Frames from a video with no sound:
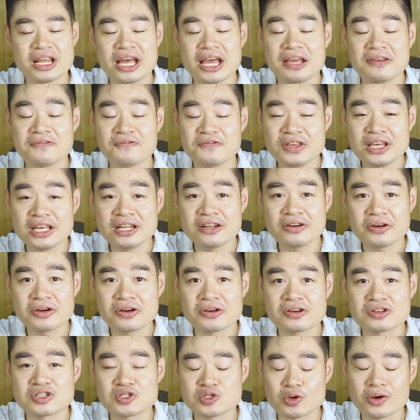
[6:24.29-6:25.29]
I feel
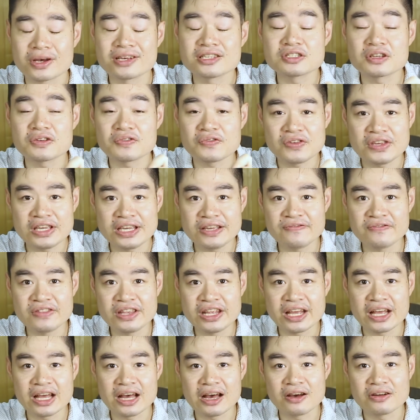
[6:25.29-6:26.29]
her choice of
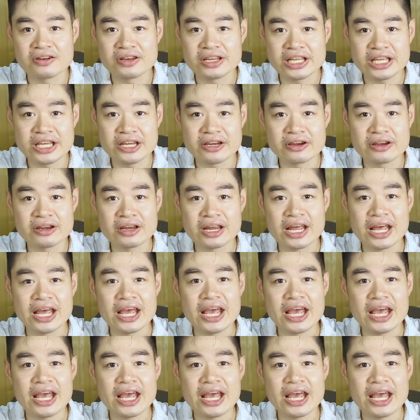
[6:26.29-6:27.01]
evening gown here